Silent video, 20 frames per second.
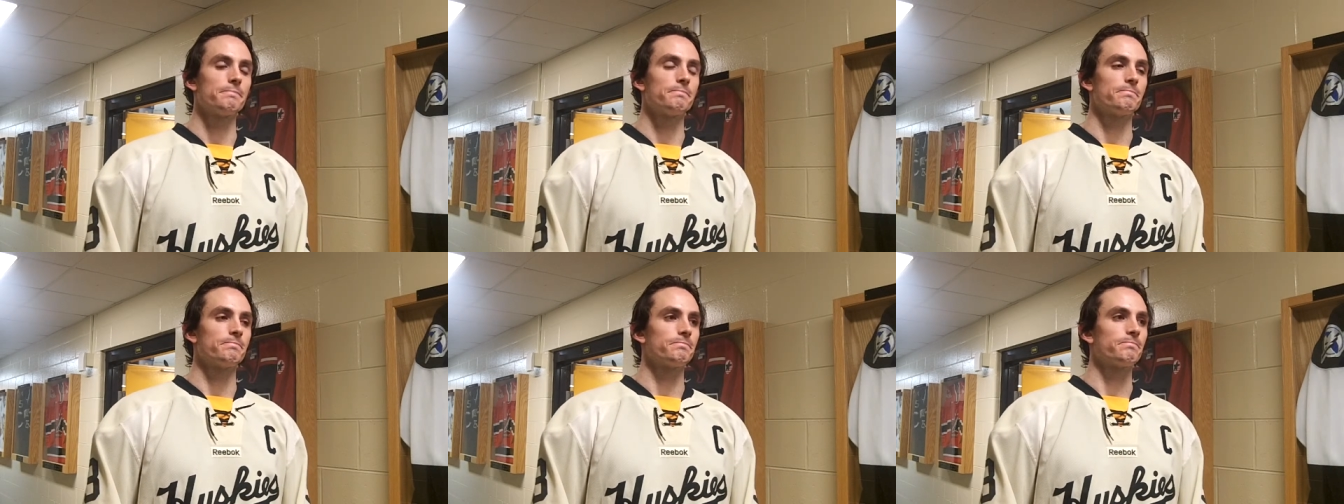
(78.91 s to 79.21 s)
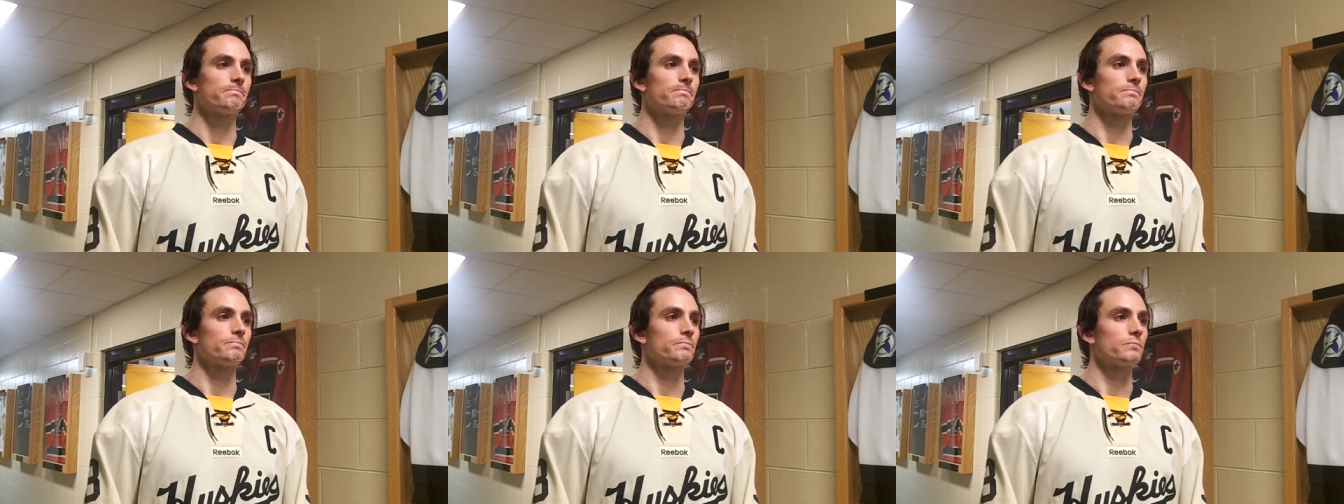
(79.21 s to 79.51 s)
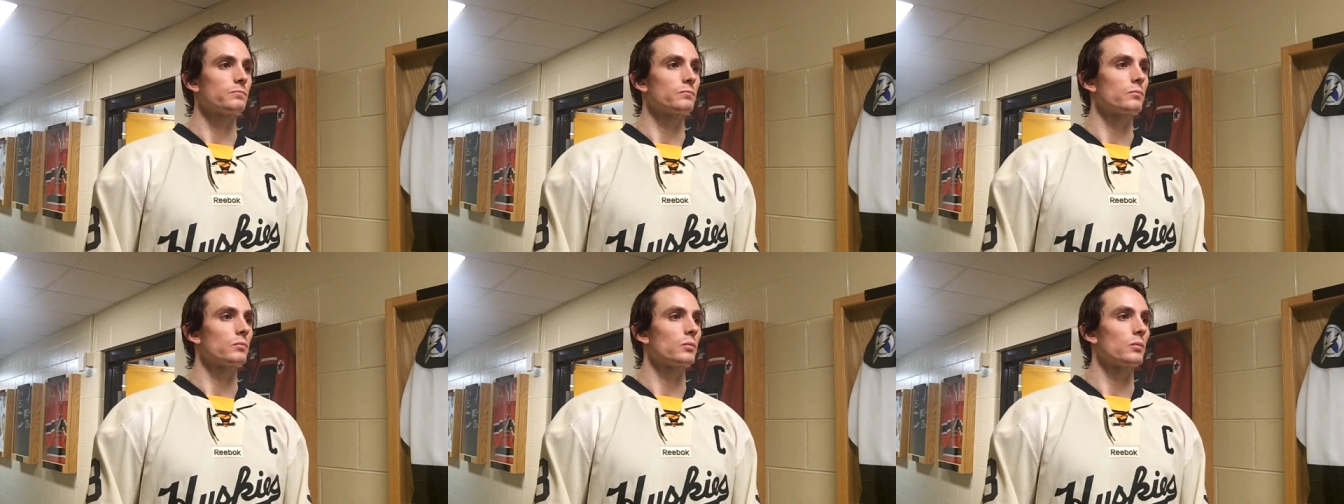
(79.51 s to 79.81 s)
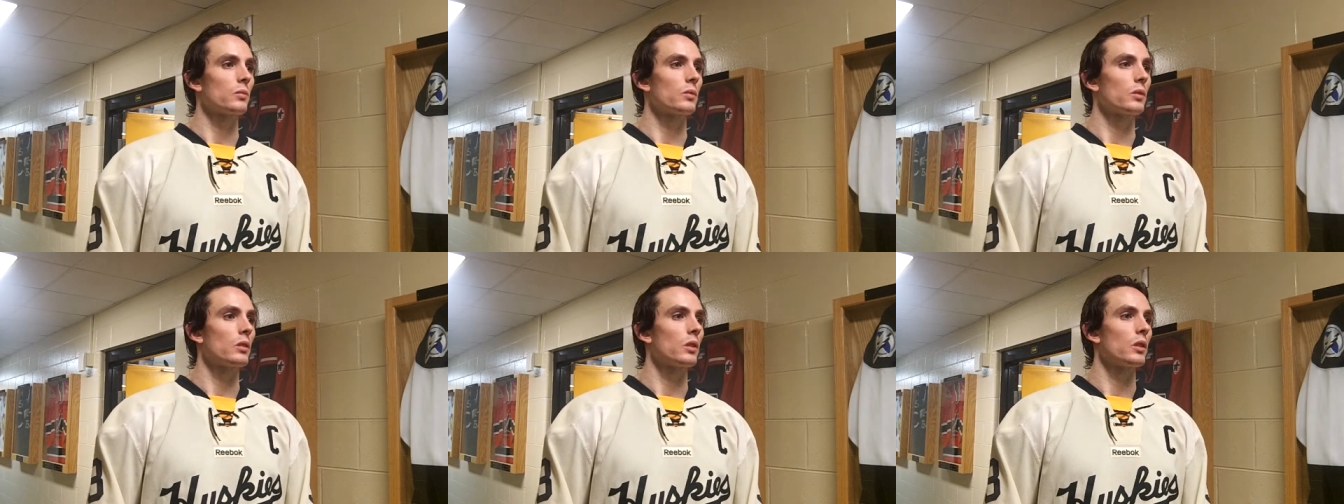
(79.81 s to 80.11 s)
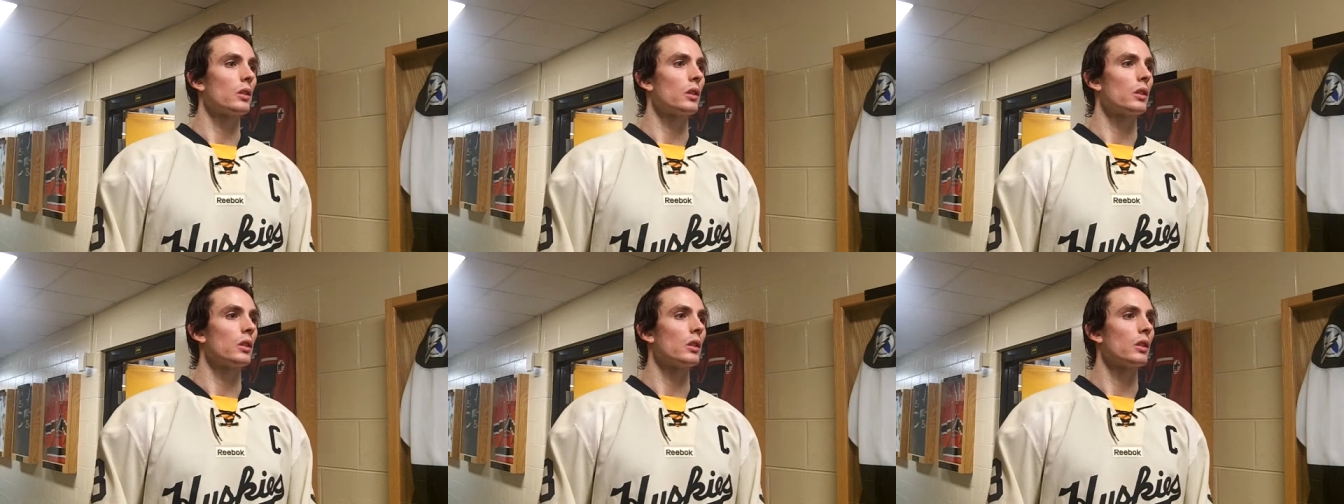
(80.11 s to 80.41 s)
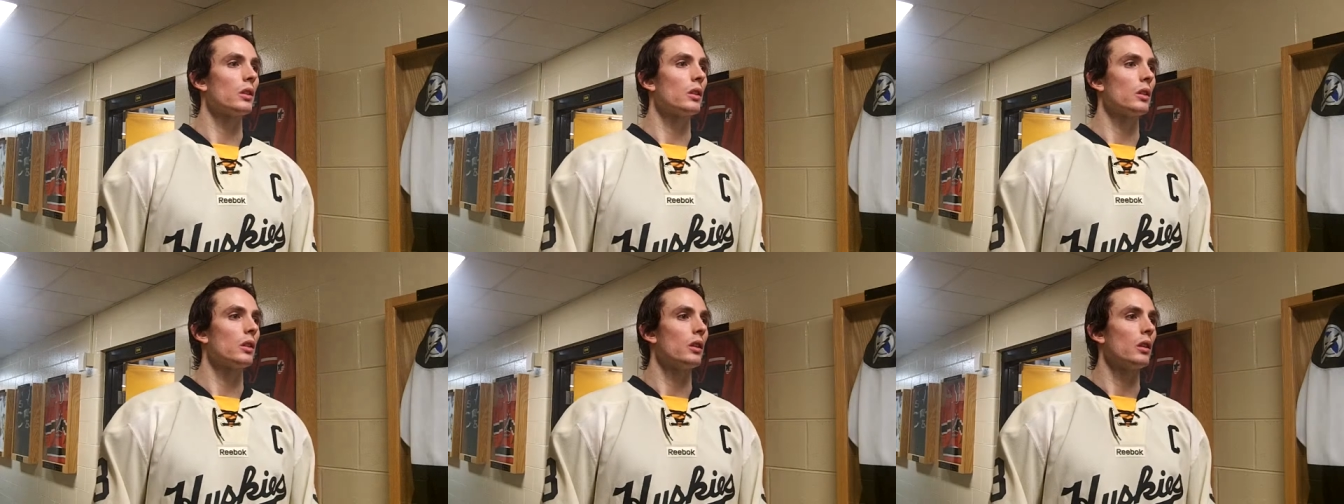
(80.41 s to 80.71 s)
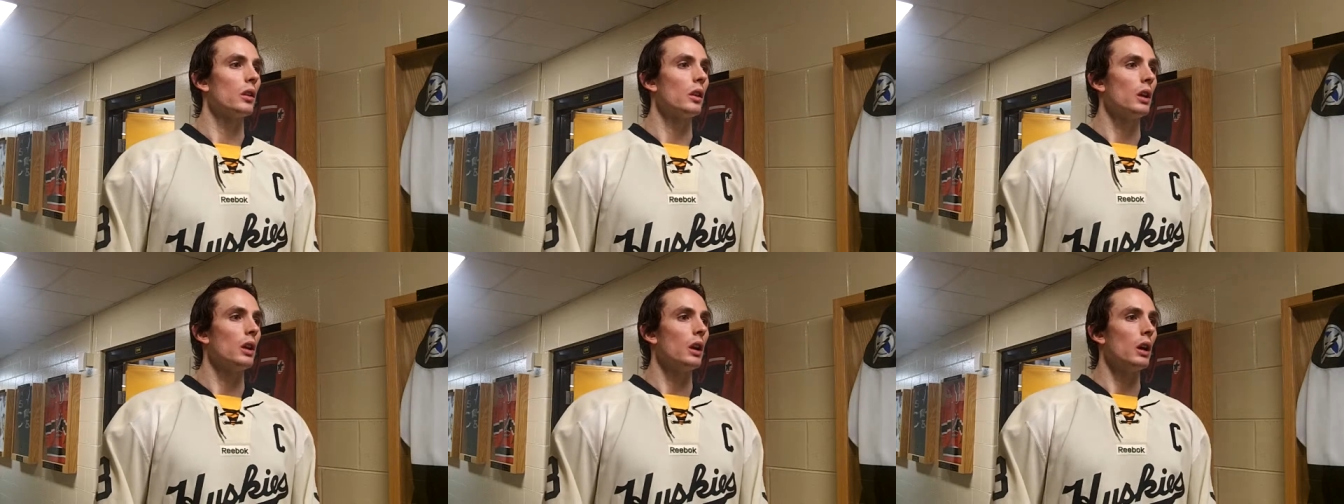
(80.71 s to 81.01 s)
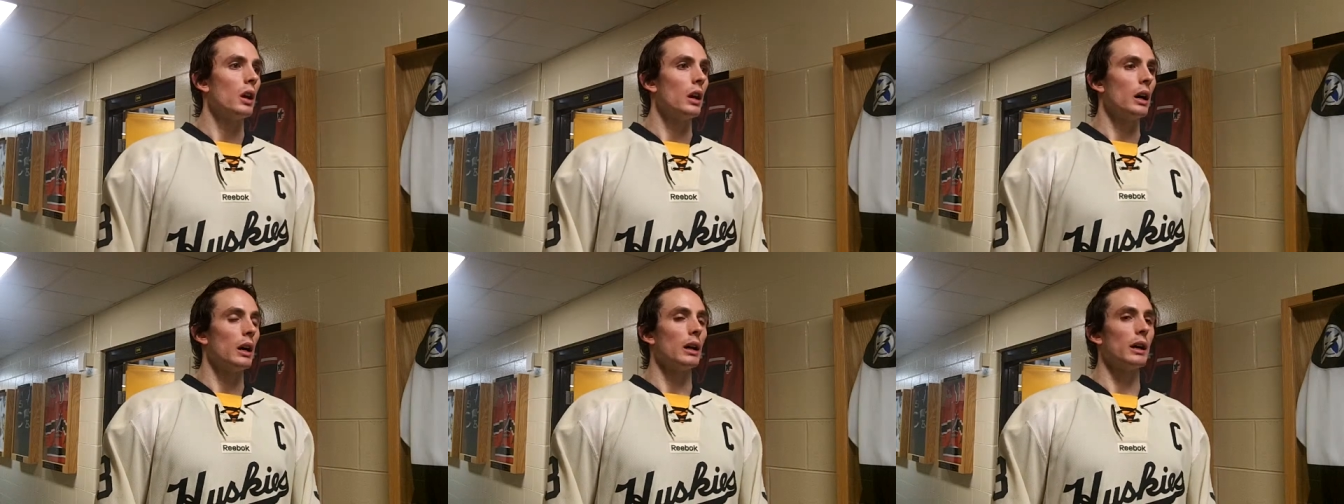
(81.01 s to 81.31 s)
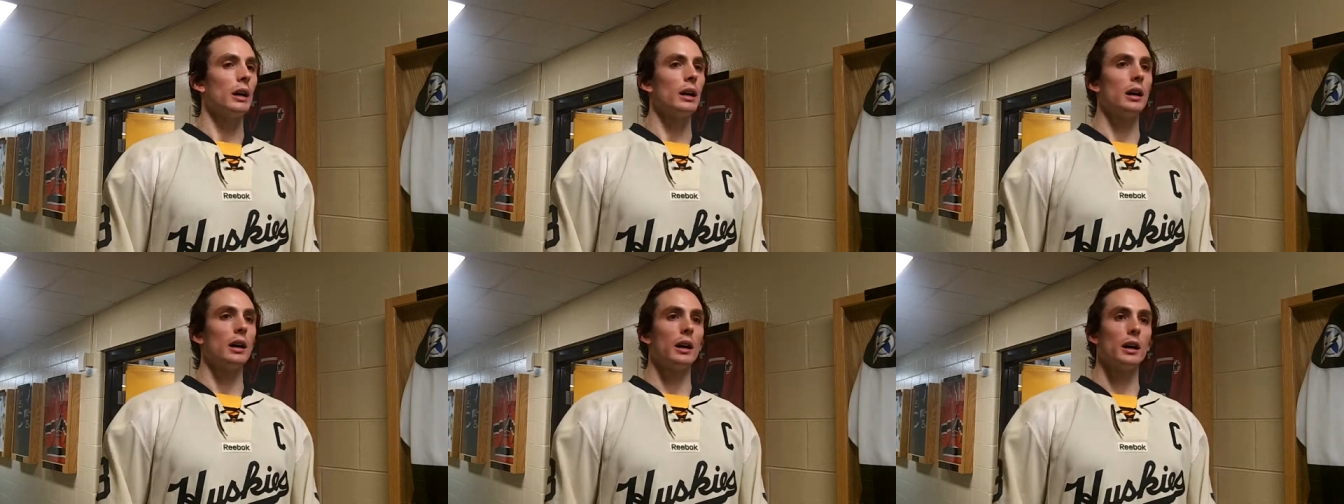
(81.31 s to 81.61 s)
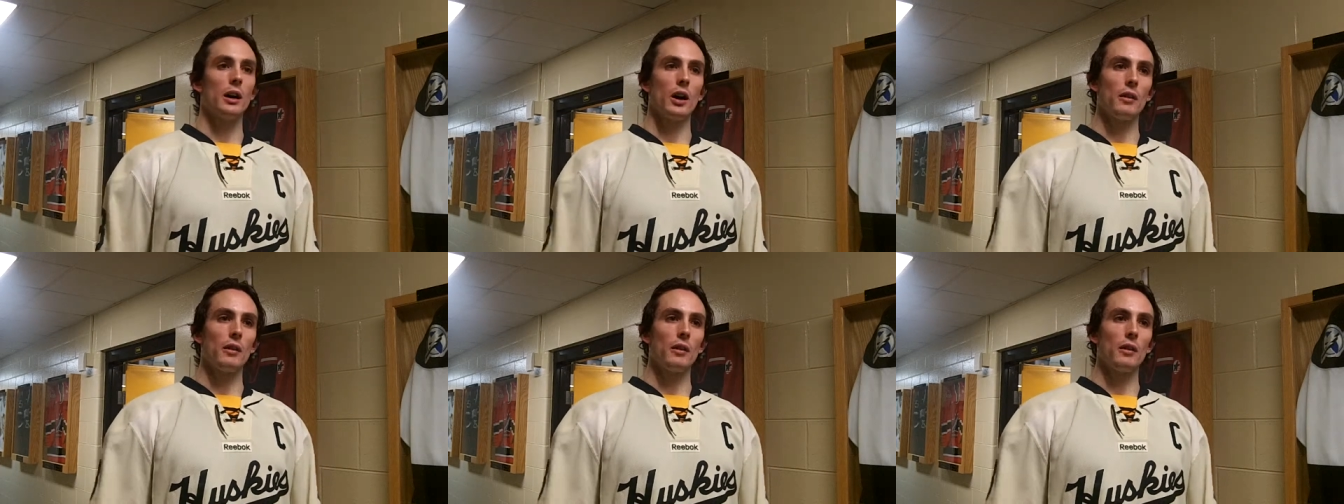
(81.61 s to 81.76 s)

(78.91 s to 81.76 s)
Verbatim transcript: What do you take from this moving forward? Uh,